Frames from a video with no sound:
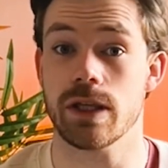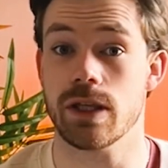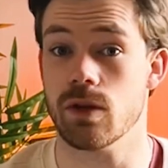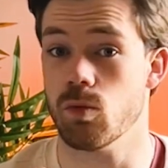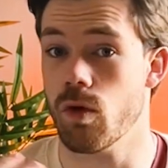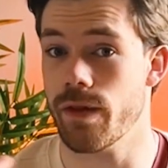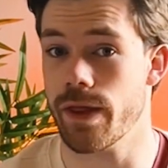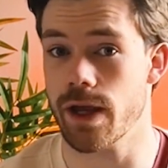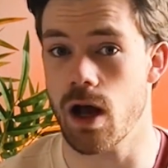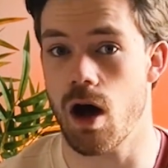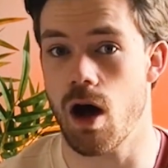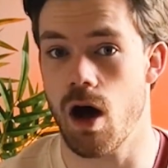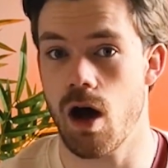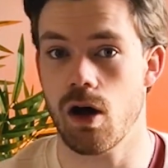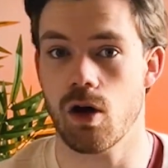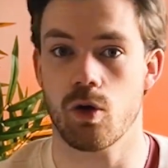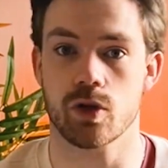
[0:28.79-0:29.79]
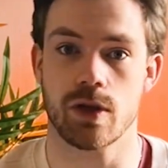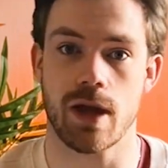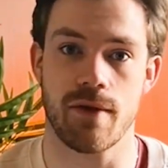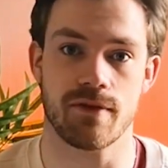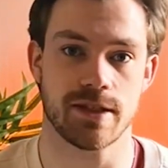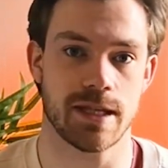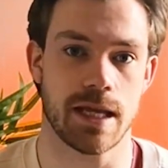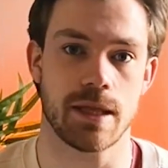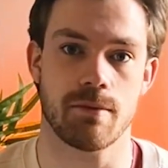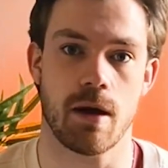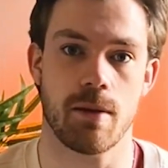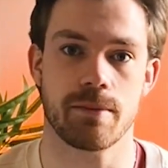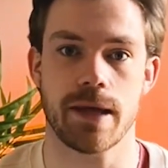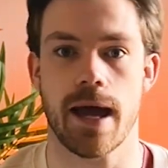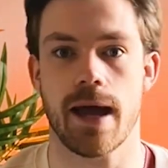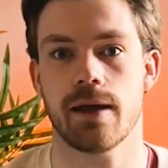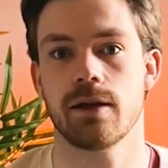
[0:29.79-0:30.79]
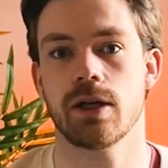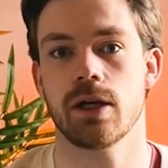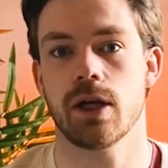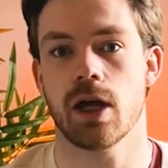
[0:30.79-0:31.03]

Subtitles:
either what they are or you haven't set them up yet,